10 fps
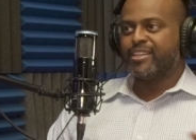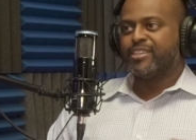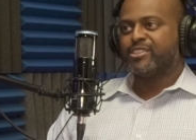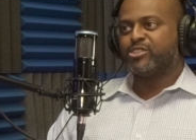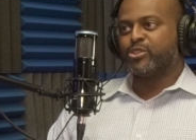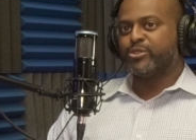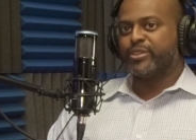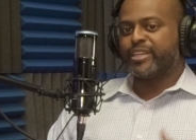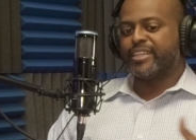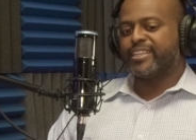So
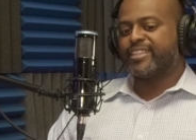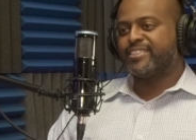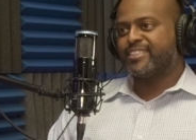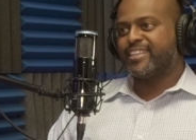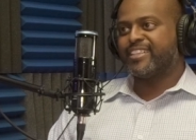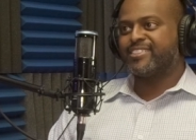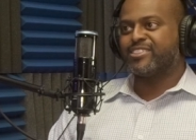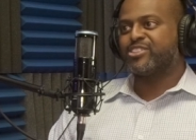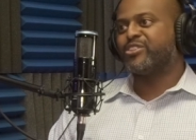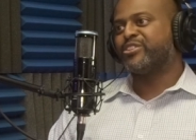a case that has to
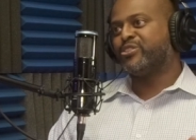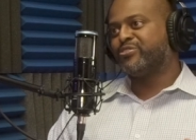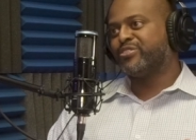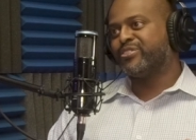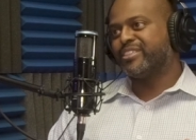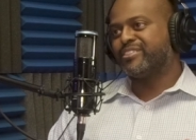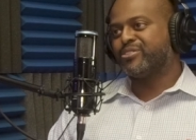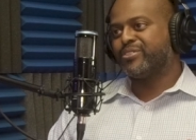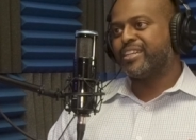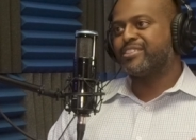start over in
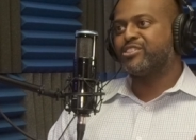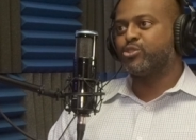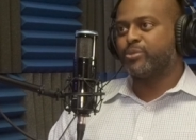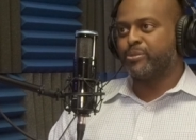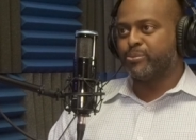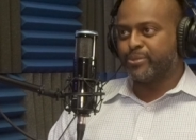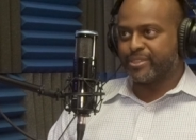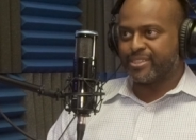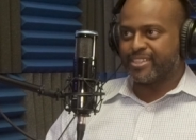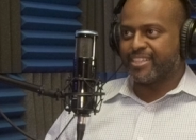
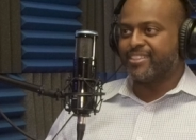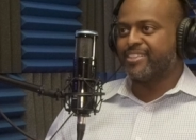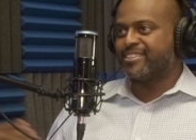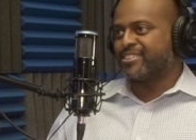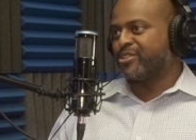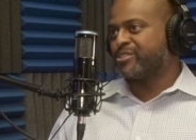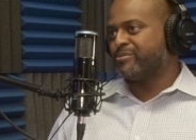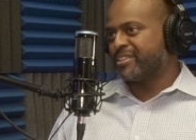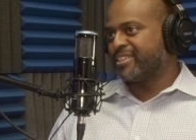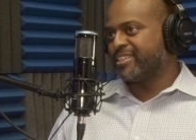2021 and then is
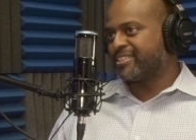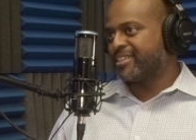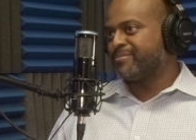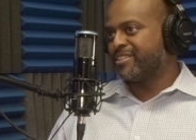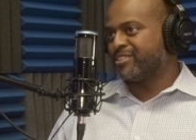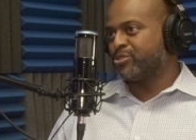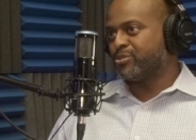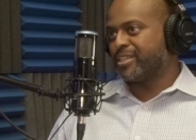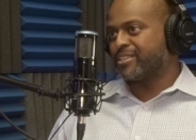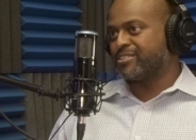ultimately accepted in
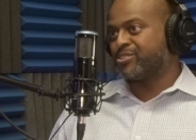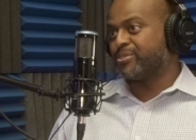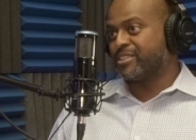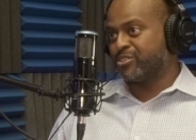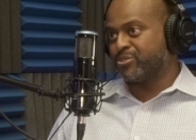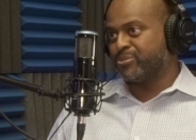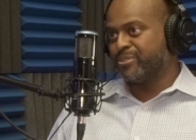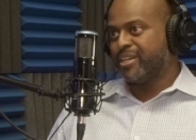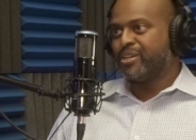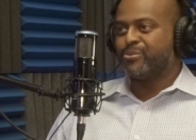2022
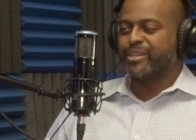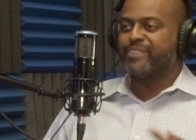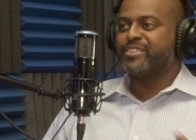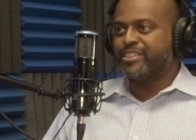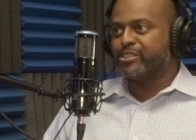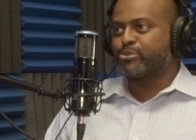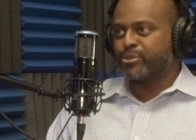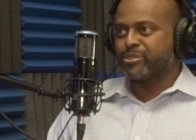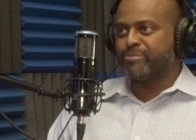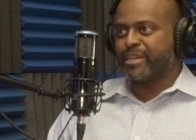would have a year's
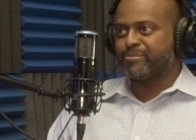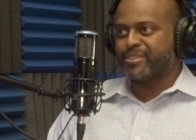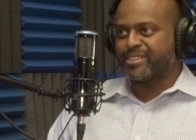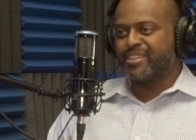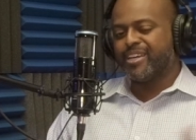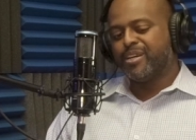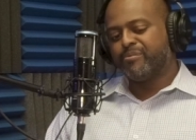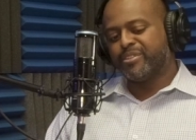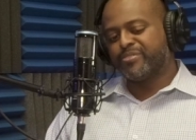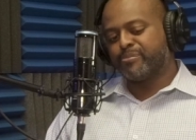worth of back pay.
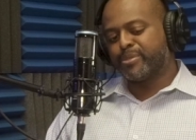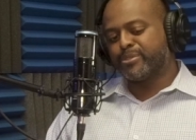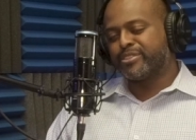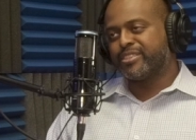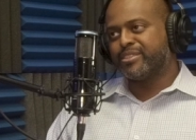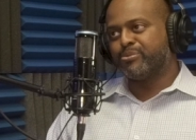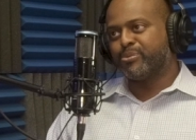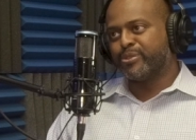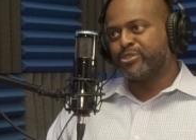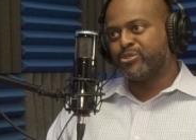But if the person
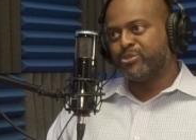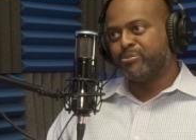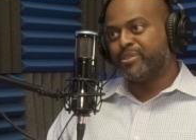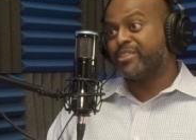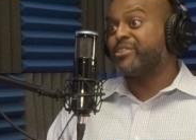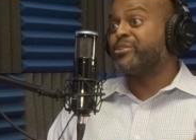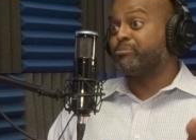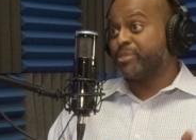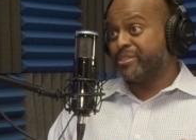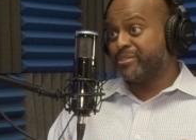were to get their
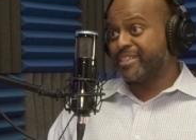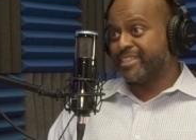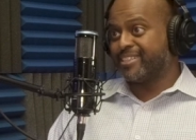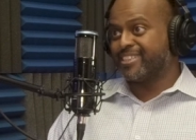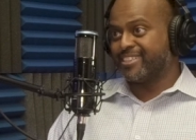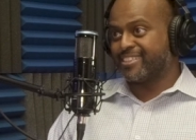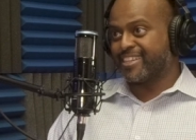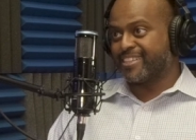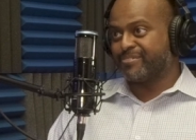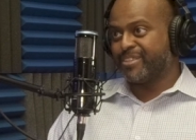appeal in in
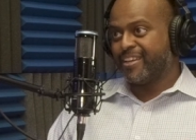time